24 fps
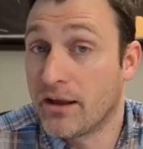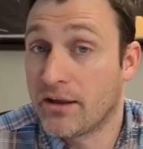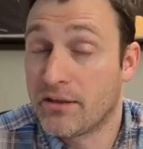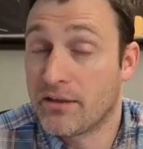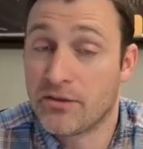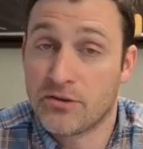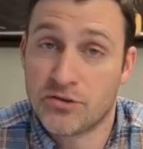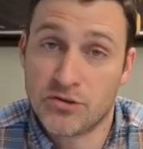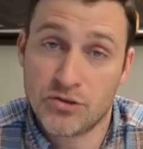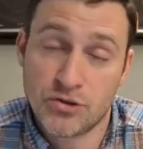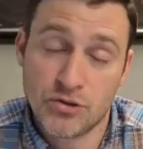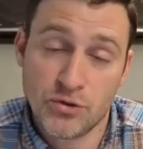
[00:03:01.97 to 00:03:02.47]

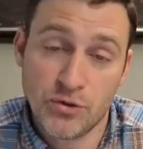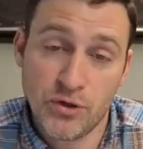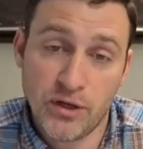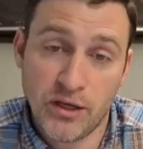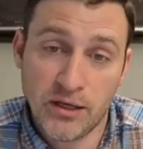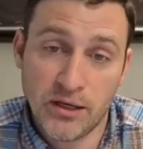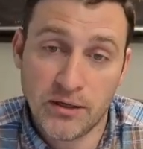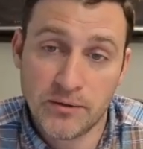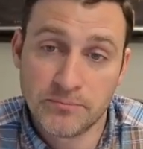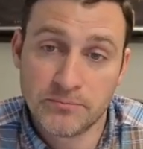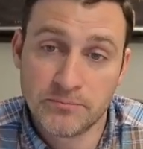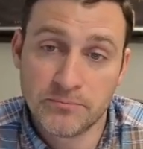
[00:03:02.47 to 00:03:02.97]
tree.
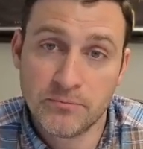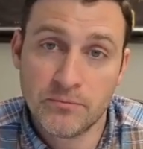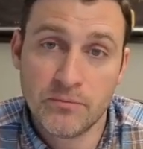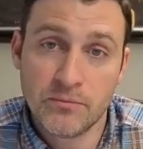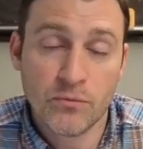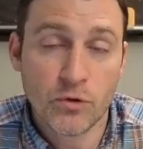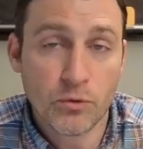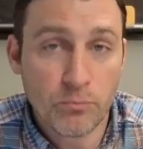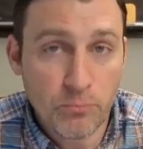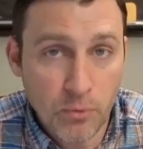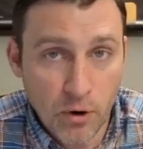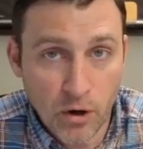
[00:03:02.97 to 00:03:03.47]
They're
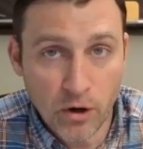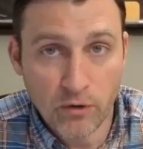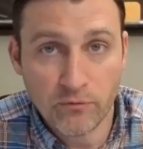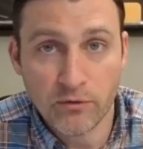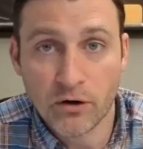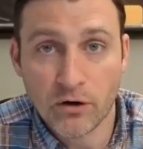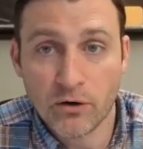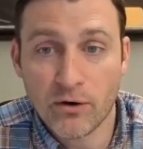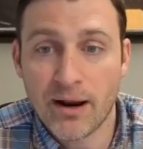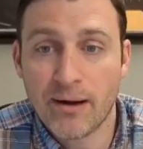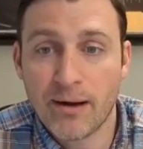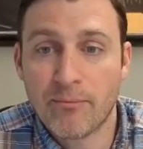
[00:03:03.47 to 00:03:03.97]
part of a
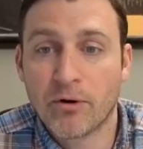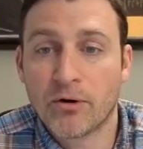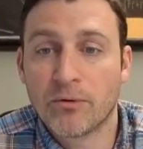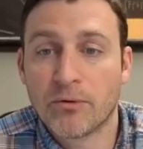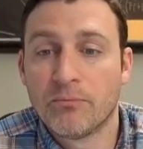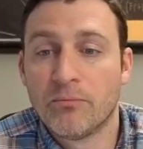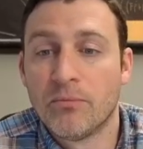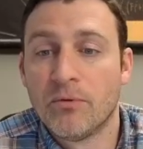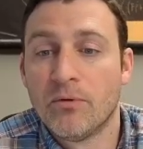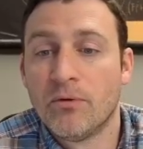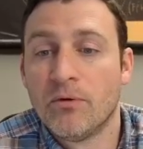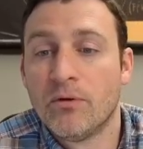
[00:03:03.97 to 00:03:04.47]
grammar.
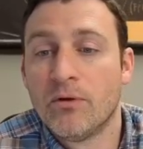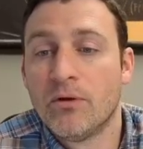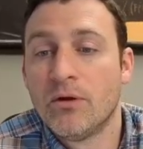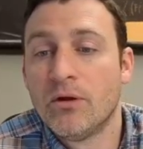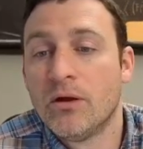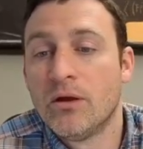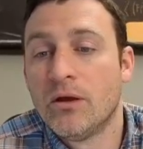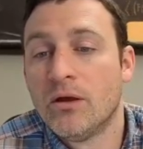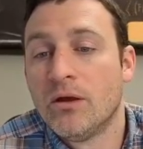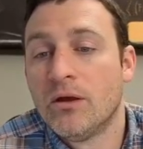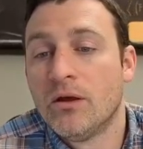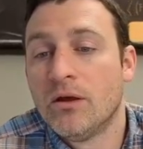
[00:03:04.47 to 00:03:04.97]

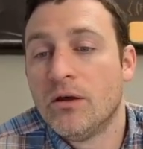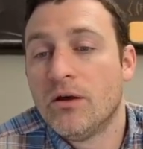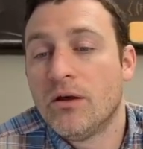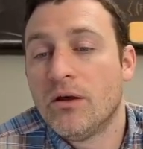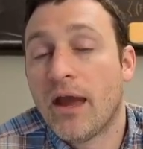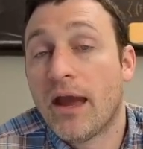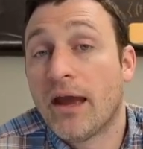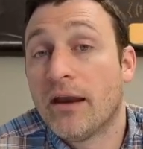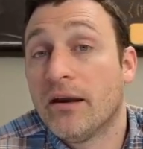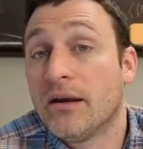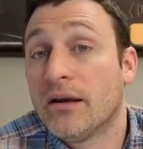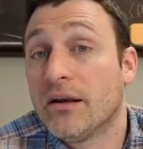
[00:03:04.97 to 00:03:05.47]
And
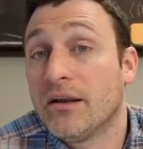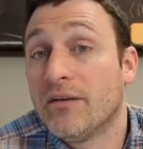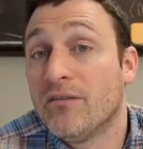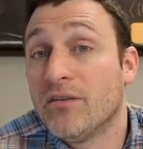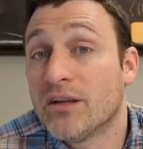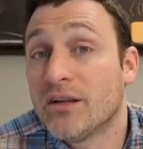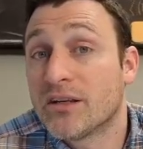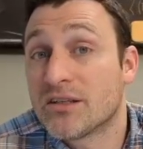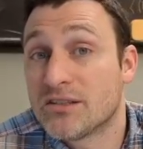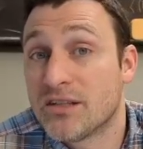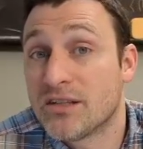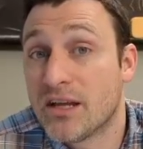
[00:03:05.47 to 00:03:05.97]
it even
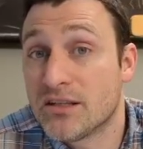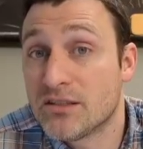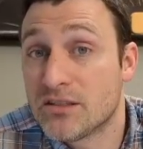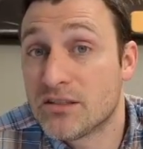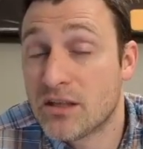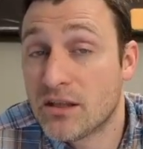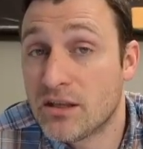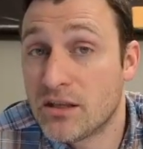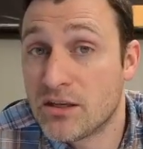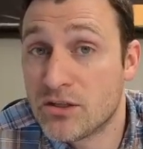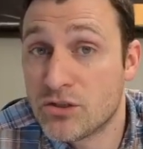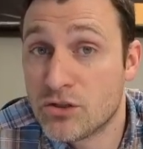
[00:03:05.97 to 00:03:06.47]
extends to
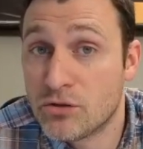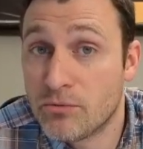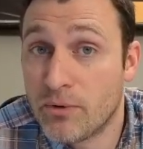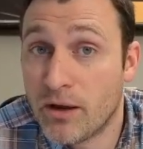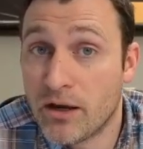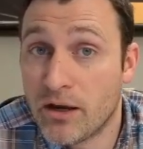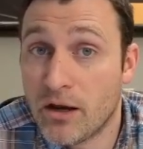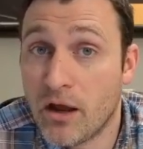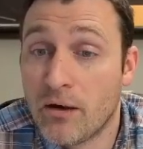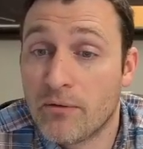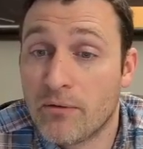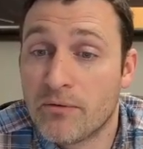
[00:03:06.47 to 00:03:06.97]
things you might
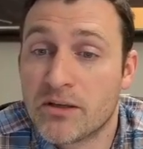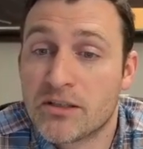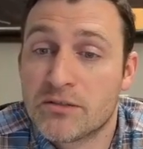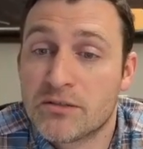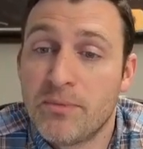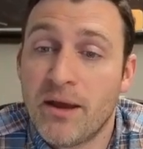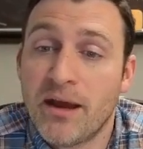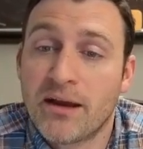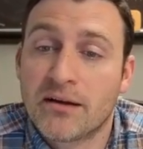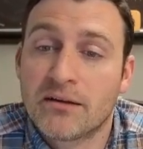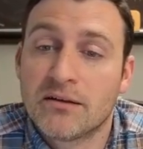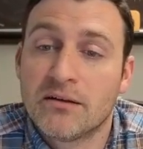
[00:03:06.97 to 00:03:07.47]
not
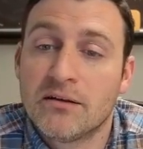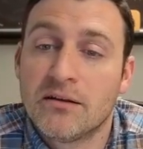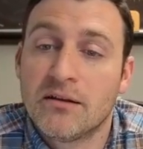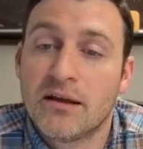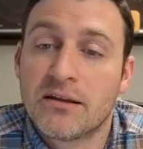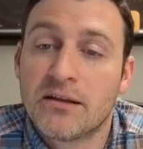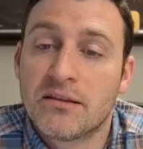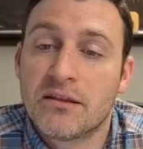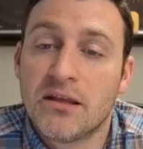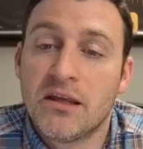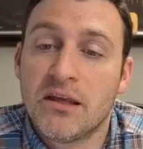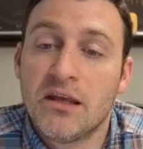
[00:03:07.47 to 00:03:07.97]
expect, like
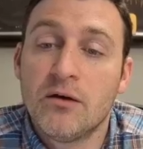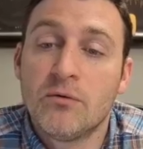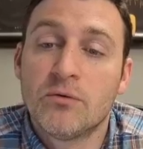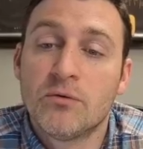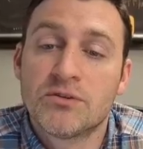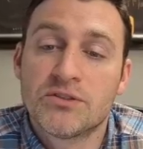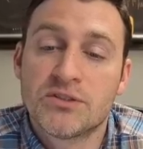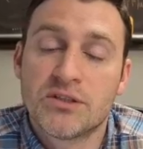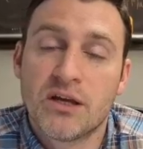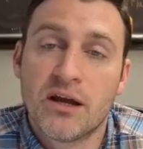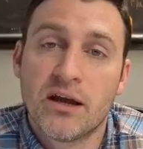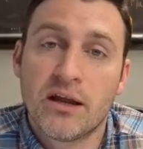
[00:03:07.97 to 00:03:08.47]
the equal
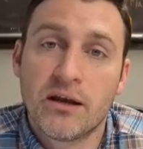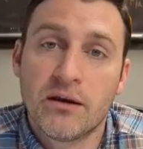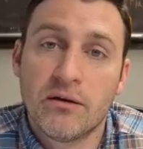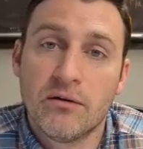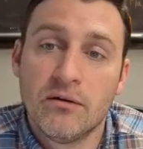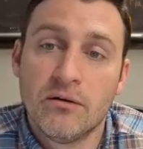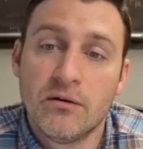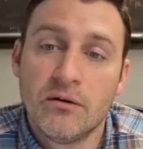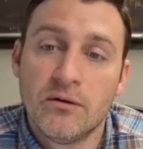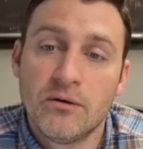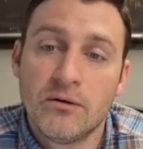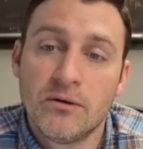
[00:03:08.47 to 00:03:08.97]
sign.
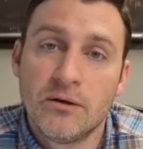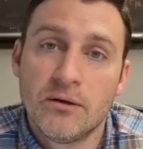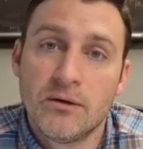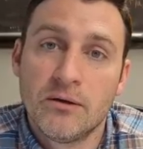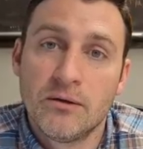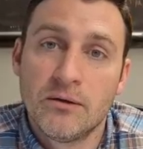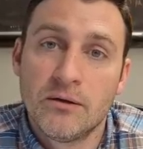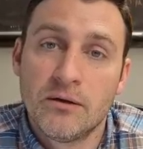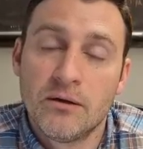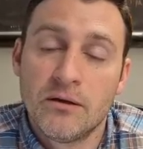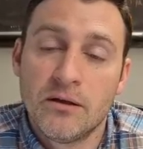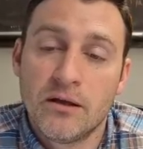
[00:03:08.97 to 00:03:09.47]

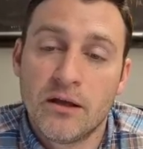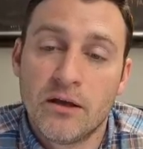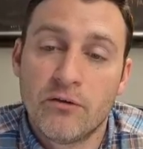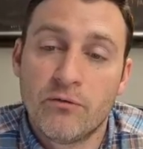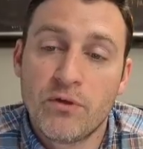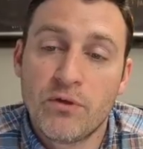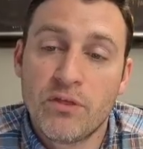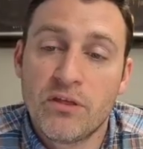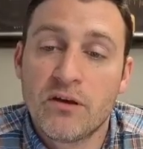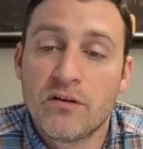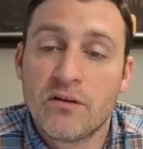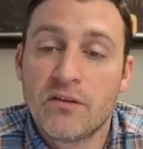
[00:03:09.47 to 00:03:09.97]
If we think
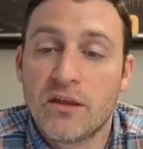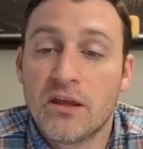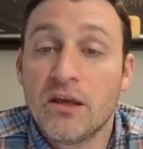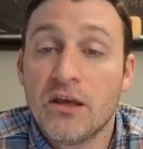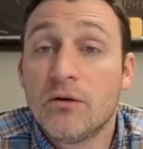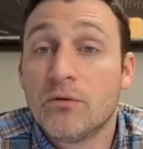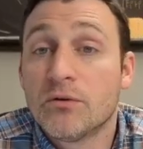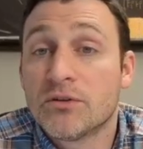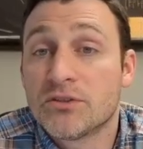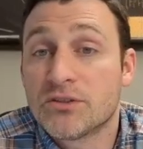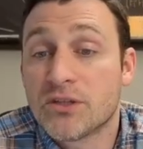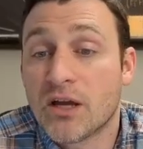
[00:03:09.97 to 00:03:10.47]
of the equal
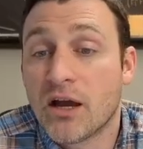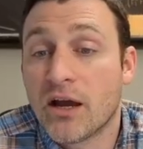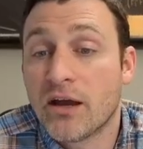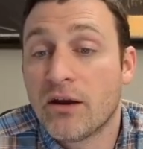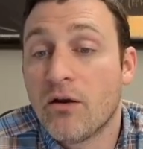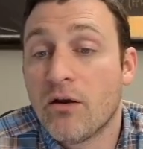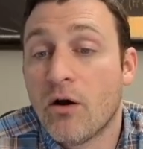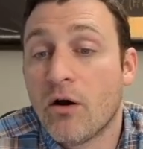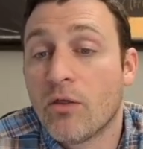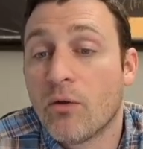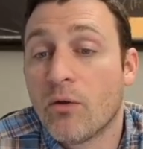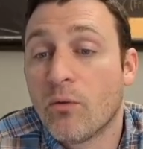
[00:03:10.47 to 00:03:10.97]
sign, on
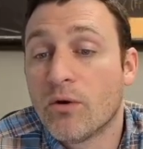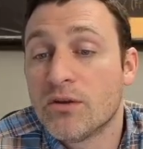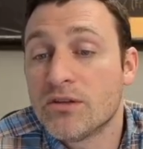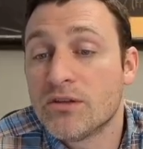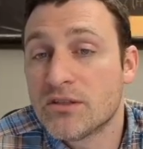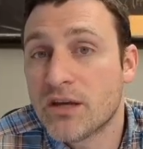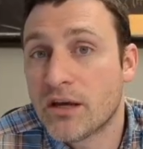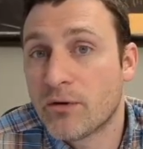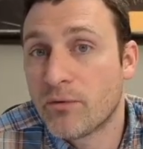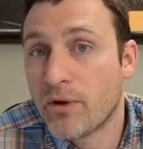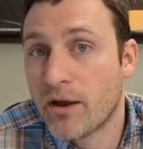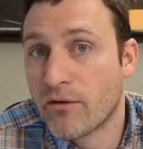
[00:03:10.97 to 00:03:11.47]
the one side
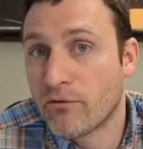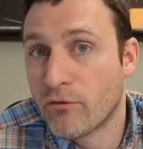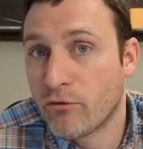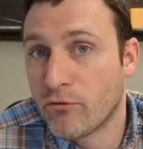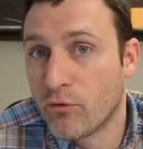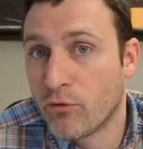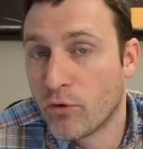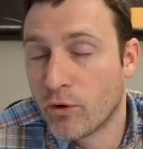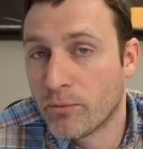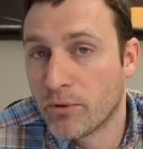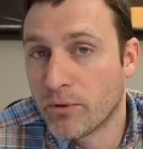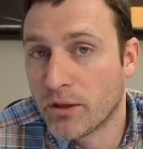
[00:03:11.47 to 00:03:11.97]
we have a
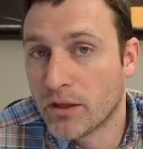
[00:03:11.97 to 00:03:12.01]
formula,